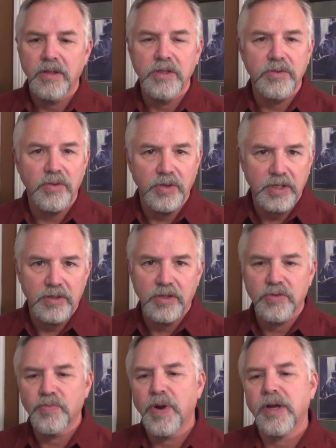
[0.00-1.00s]
Let's look at
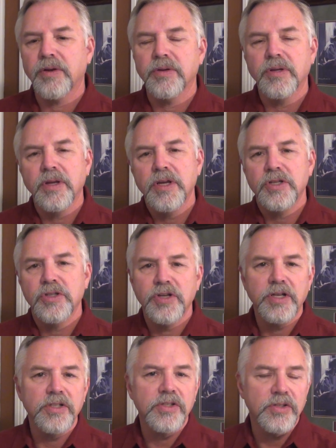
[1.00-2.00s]
this record.
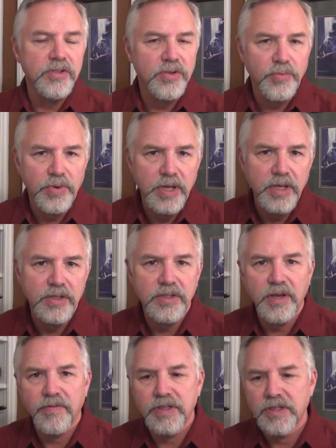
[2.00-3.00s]
Genesis three
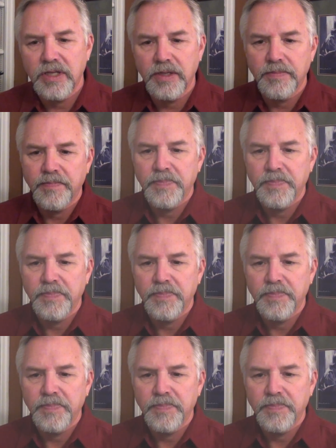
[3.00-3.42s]
seventeen.